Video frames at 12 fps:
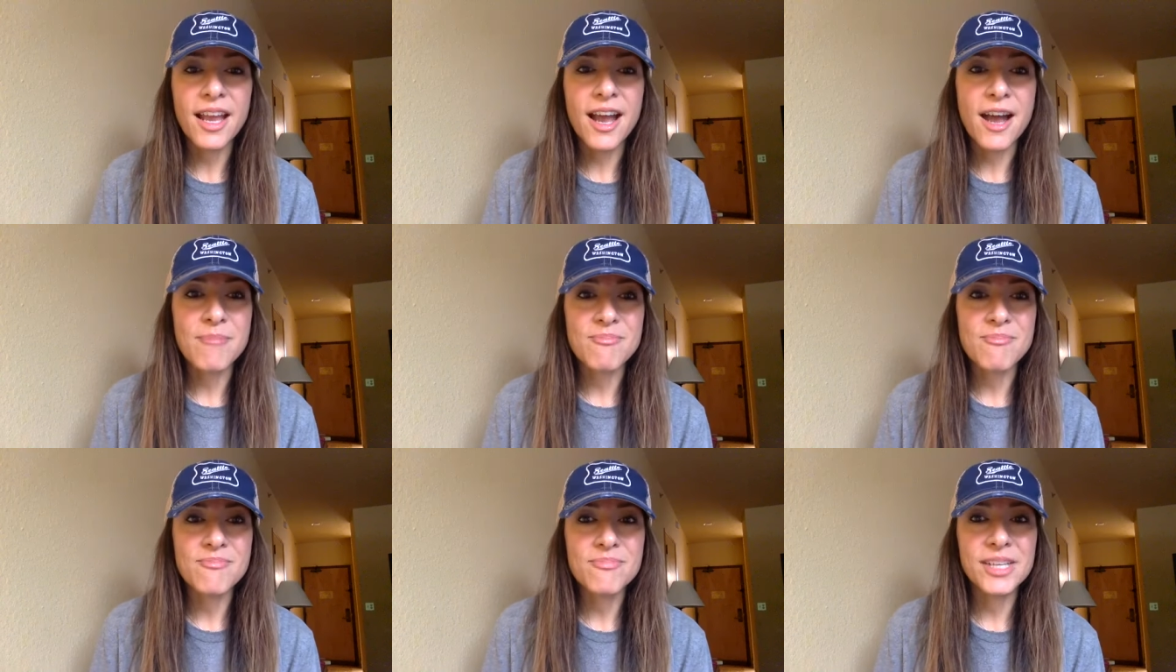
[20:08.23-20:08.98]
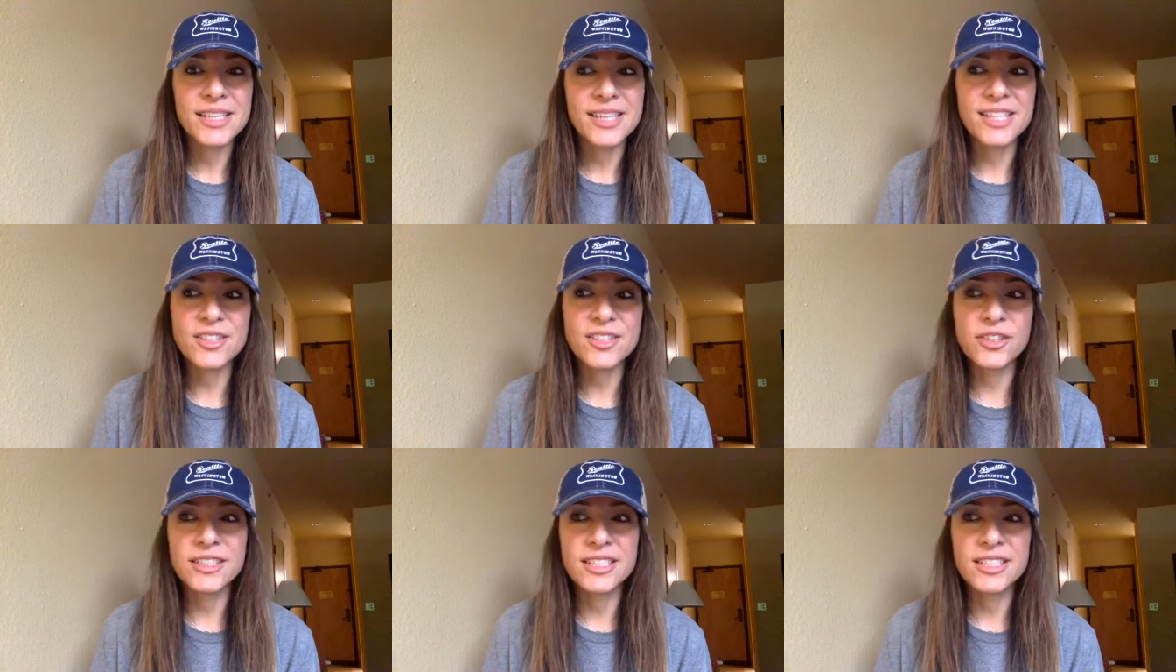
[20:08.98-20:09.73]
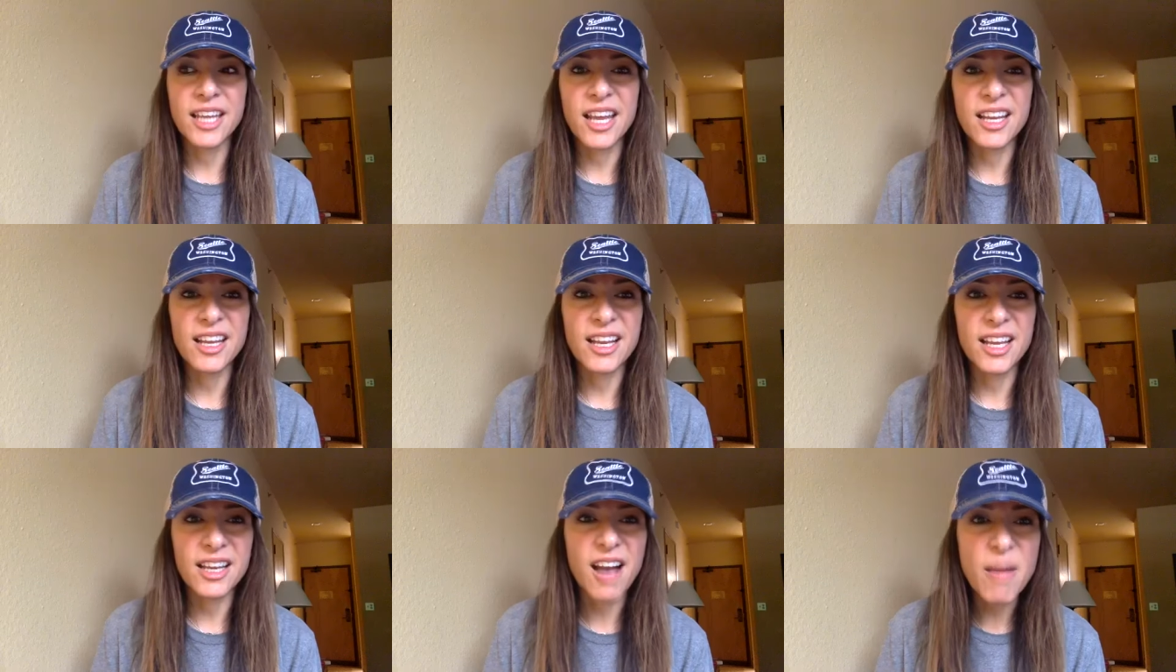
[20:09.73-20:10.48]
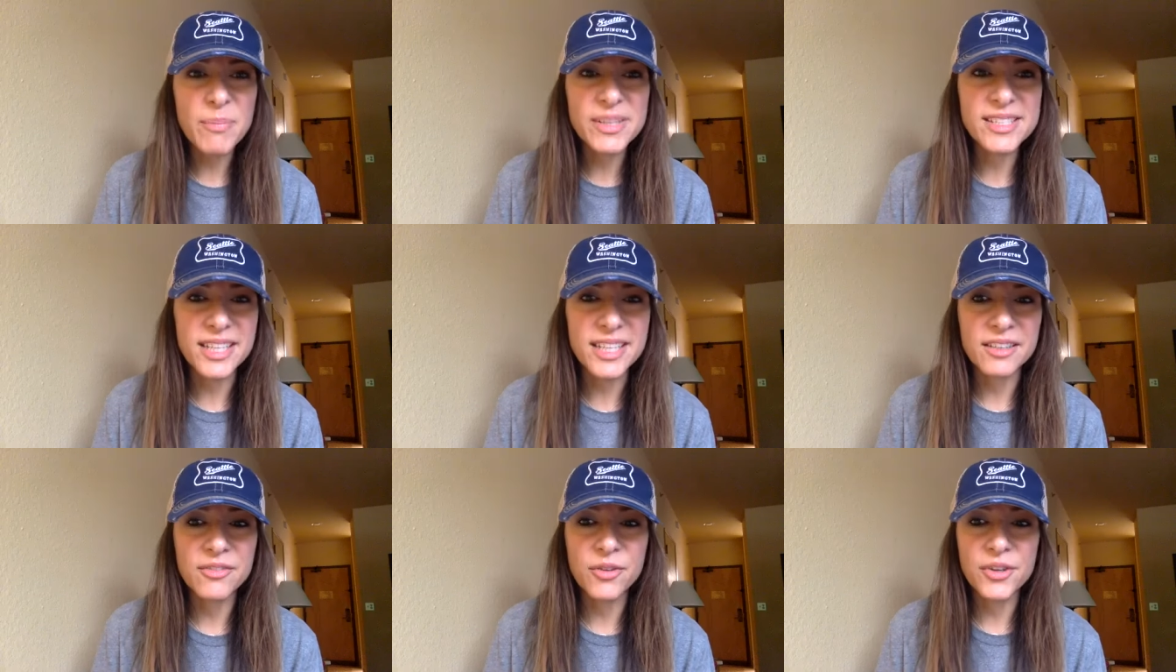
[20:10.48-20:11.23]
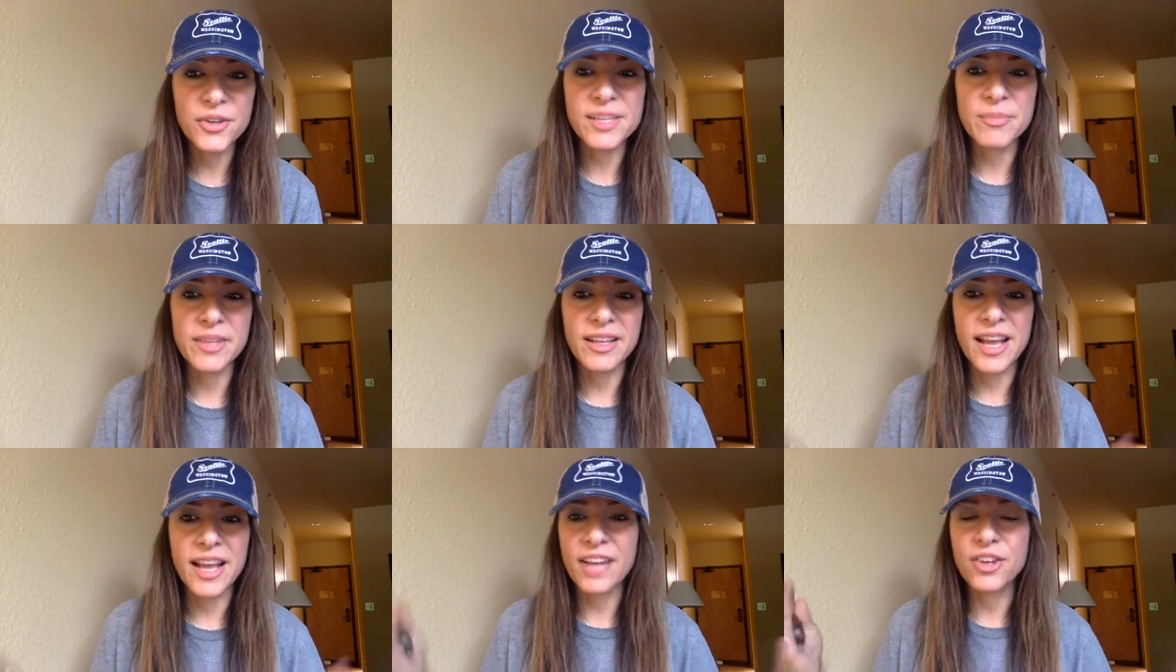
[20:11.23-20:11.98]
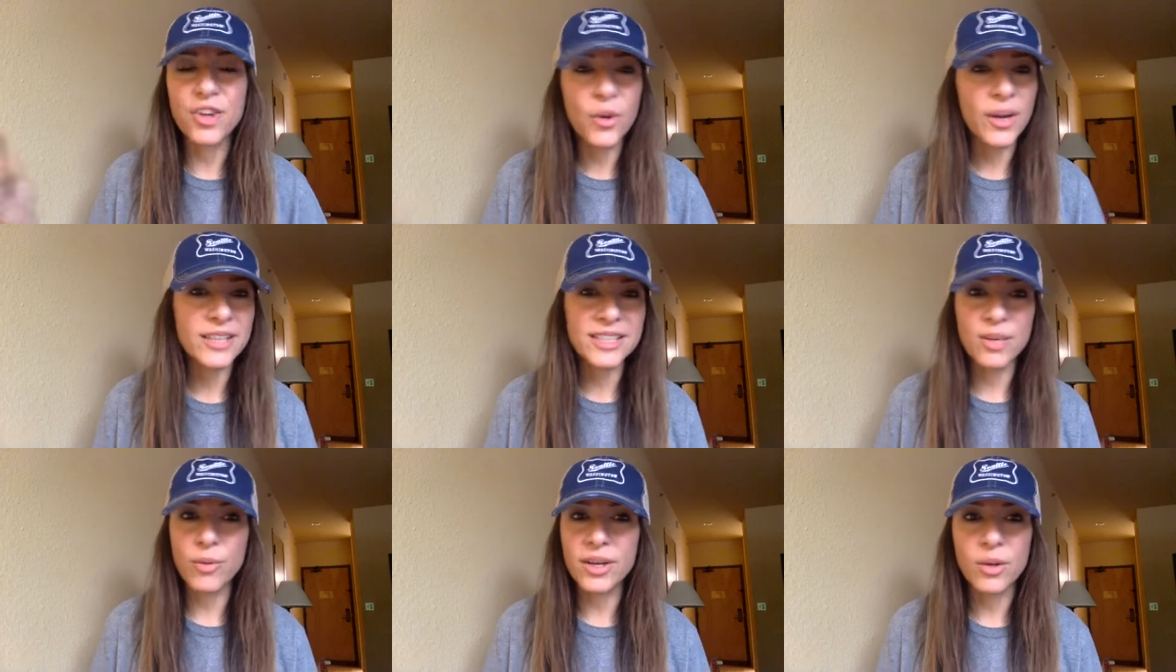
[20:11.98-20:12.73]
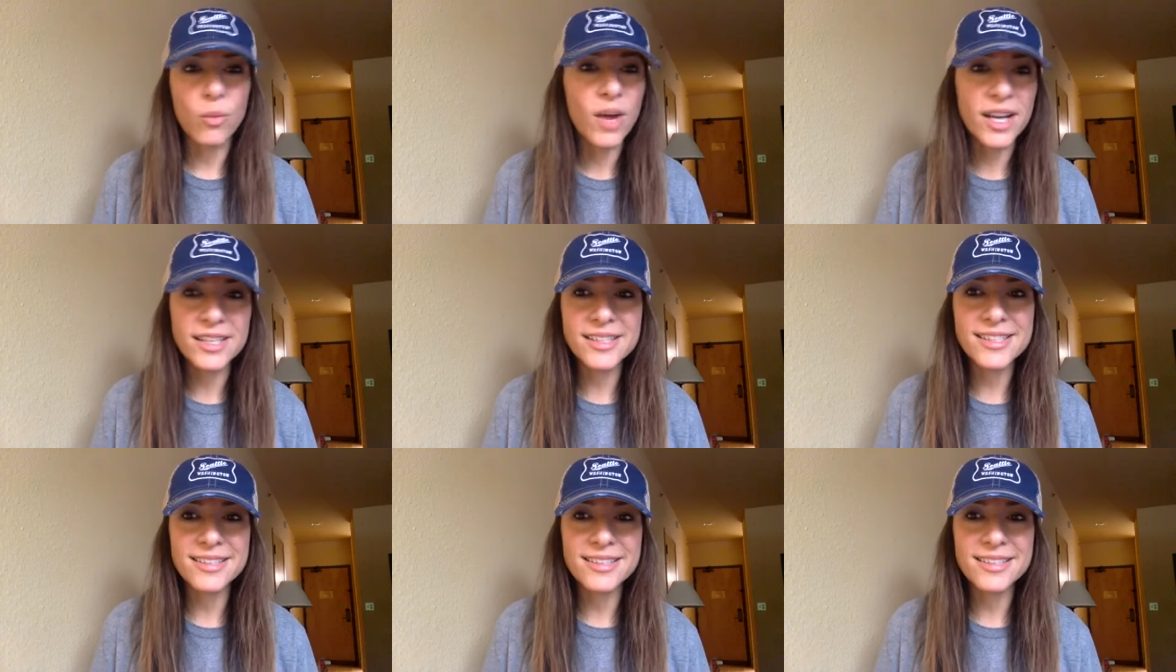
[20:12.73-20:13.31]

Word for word: Um, because I started to get compensated for something I had no idea what it was.